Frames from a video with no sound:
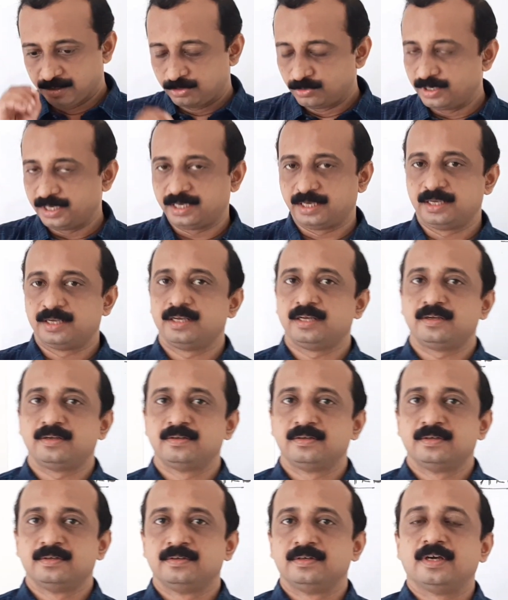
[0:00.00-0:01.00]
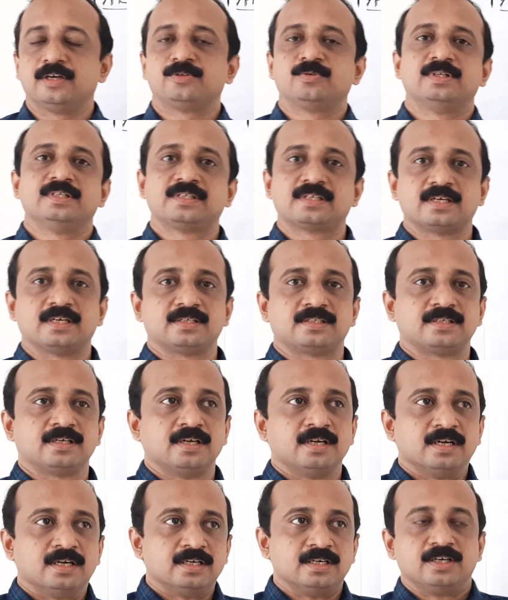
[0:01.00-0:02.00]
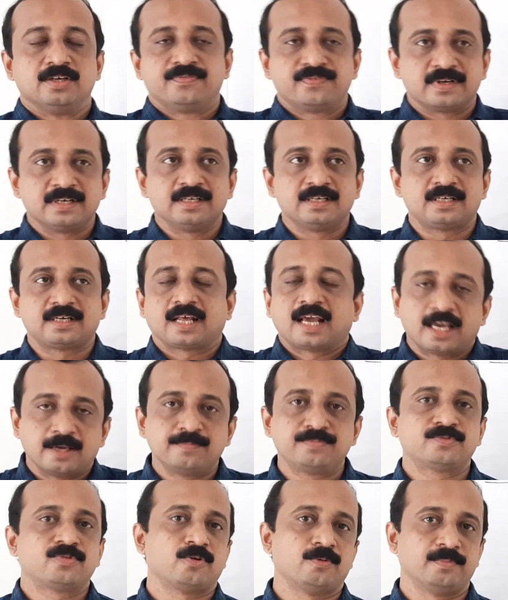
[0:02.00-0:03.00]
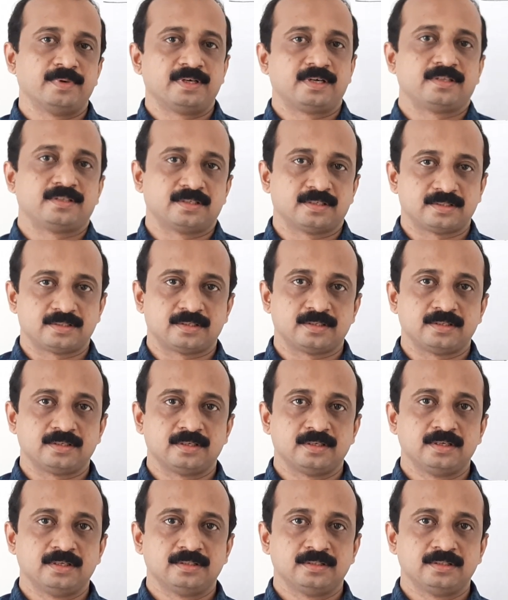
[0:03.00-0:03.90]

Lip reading: Today, we have to discuss different types of matrices.